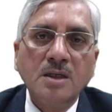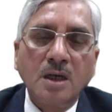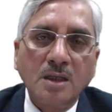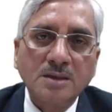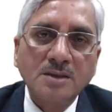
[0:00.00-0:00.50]

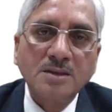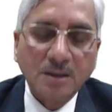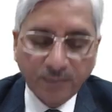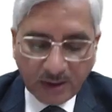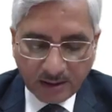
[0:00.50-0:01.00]
Other
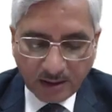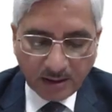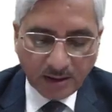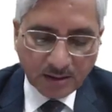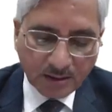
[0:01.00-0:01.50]
thing we did
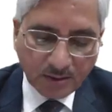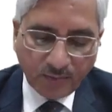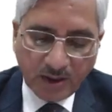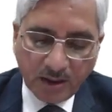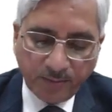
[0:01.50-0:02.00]
is
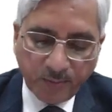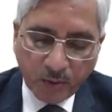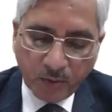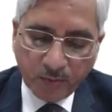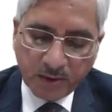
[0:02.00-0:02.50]
we have
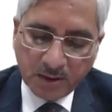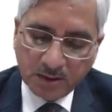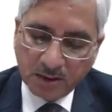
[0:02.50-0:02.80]
proved